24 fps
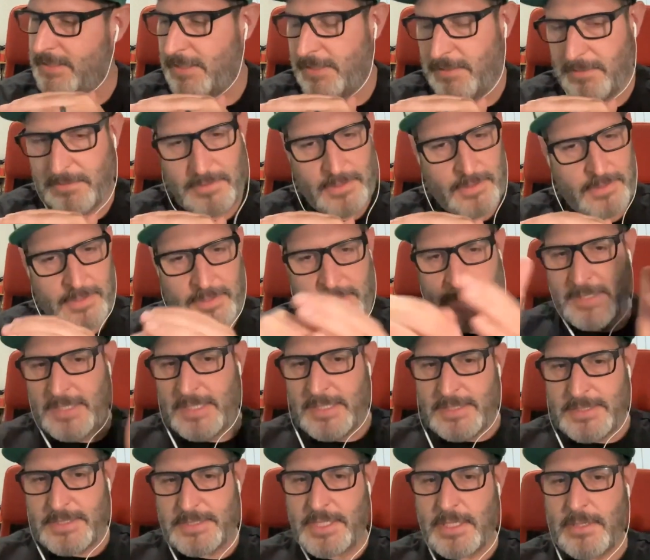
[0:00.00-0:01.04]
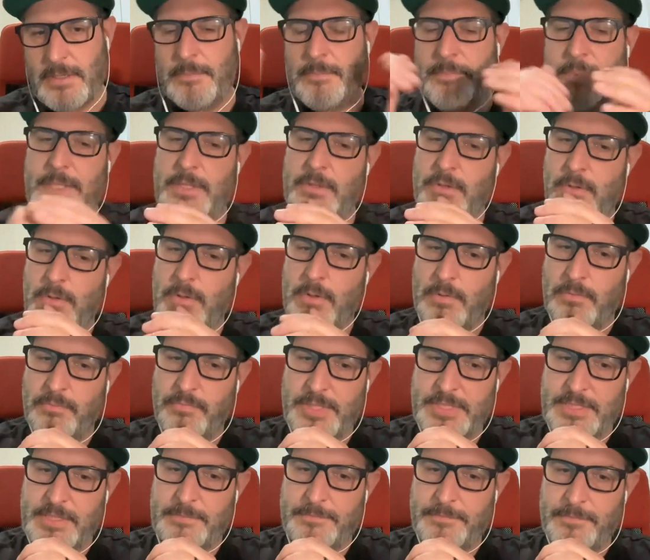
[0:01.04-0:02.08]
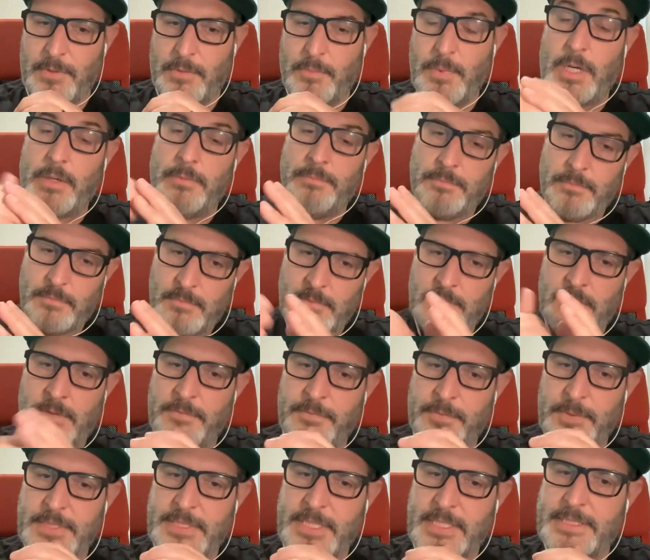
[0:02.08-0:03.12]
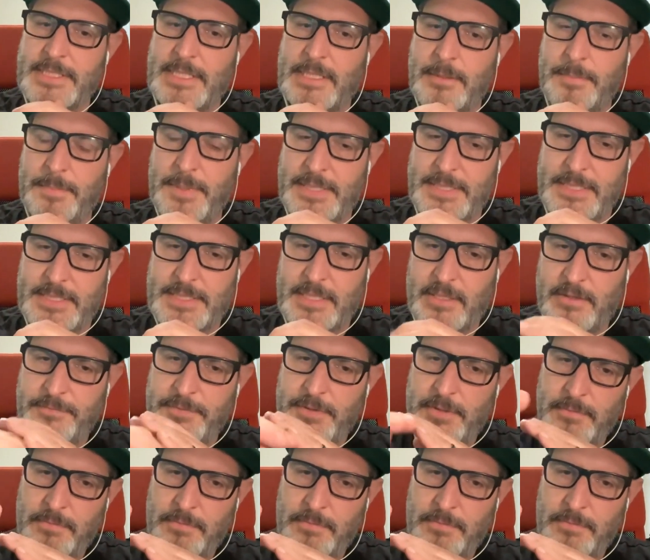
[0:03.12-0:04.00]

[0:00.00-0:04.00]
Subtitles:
But you're originally if you want to tell us a little about yourself,